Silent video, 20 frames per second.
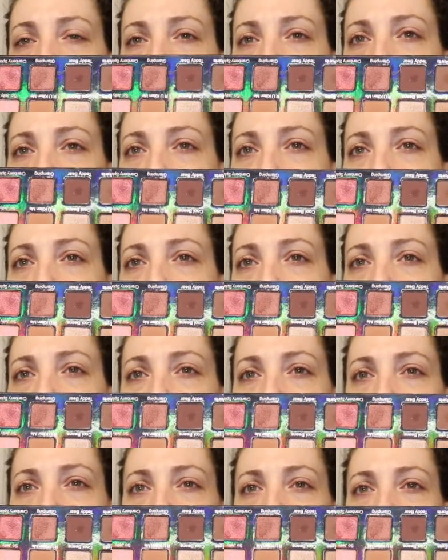and
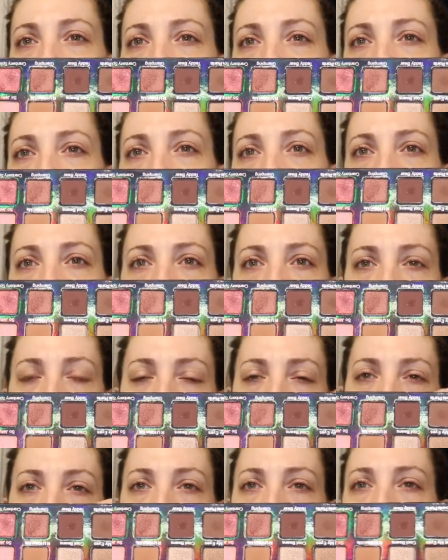this guy would probably be the
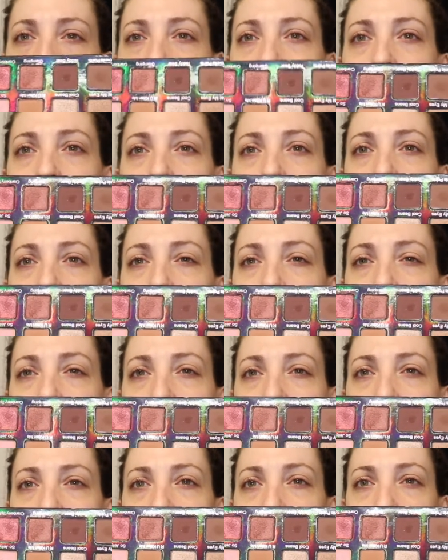lighter.
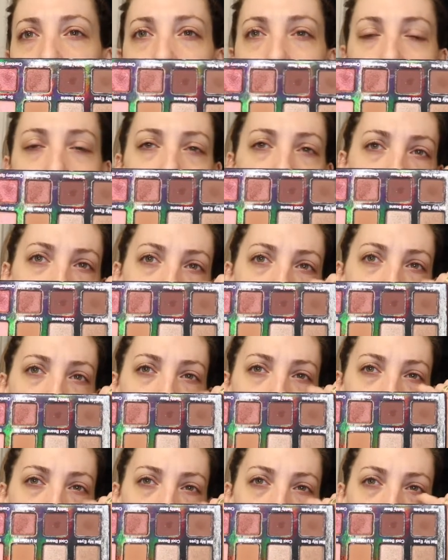And this one
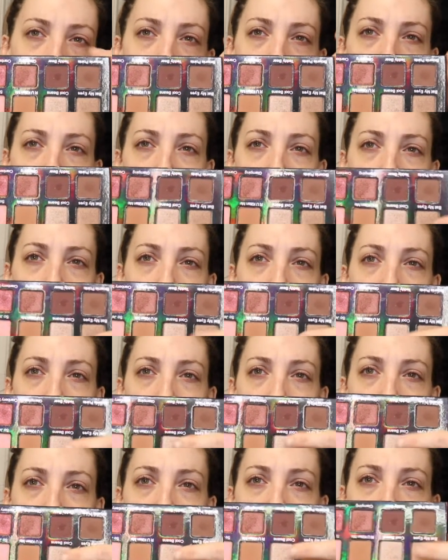for
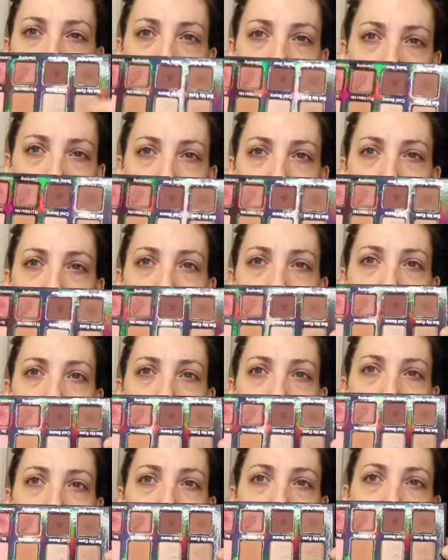what, glam,
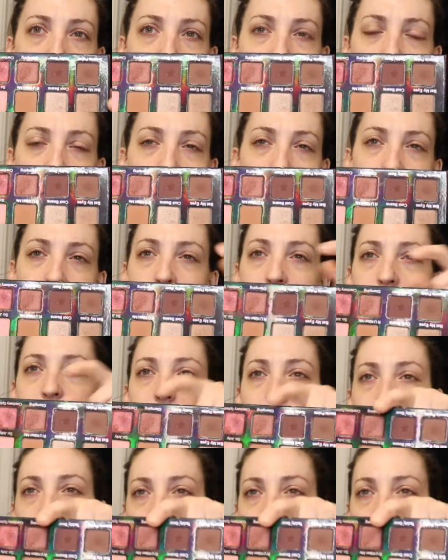bronzy.